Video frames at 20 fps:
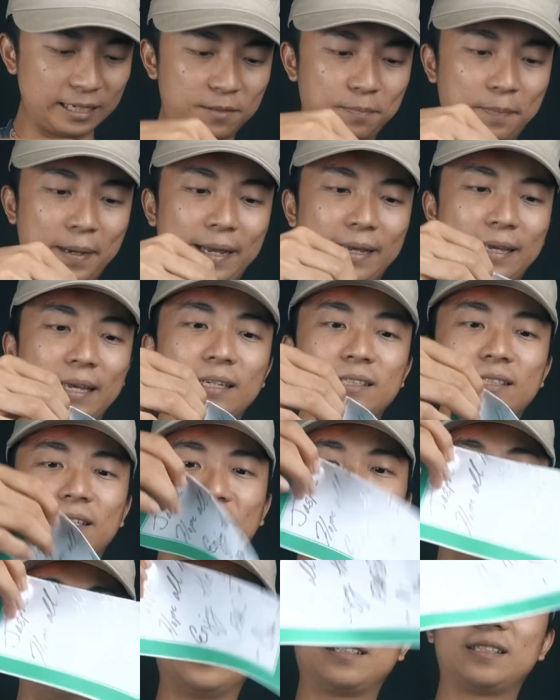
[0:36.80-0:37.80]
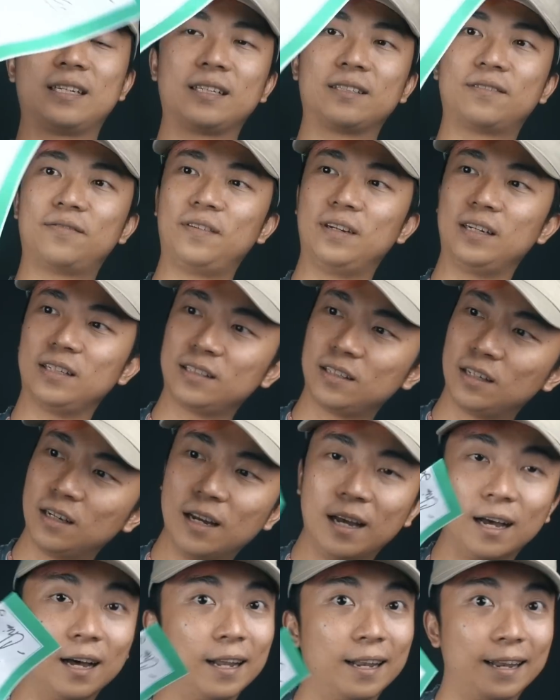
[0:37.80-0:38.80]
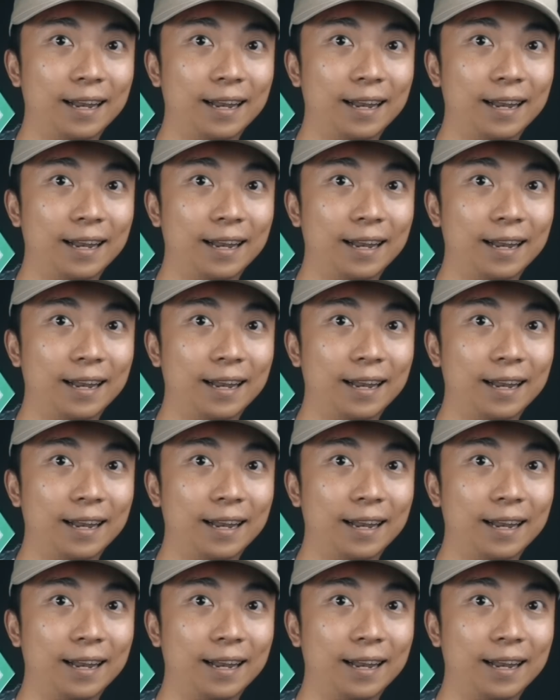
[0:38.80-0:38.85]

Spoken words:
this package, the first things first, a